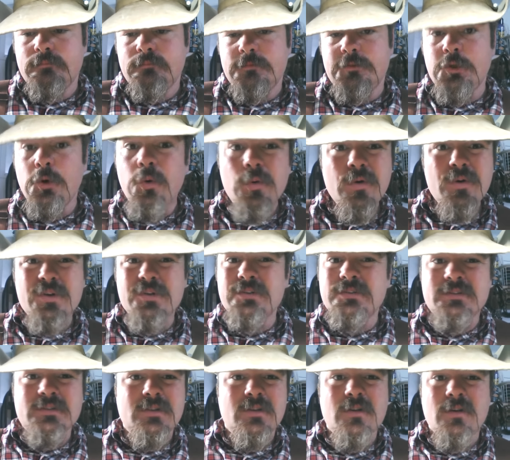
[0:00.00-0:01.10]

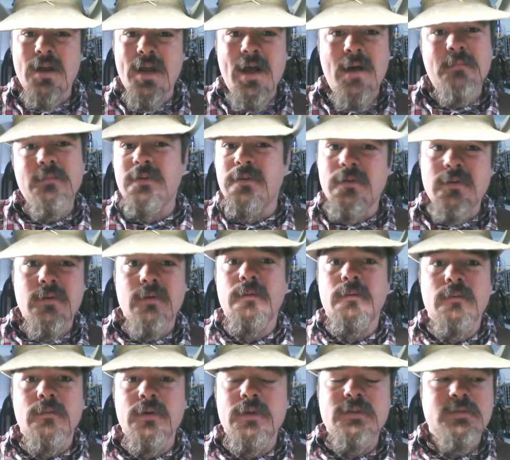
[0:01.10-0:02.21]
Chores and crap to do.
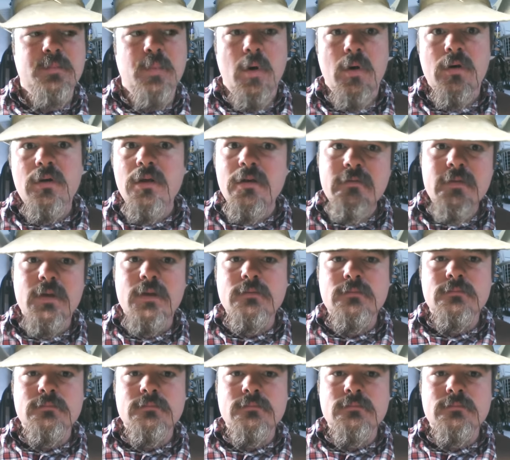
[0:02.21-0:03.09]
It's part of it.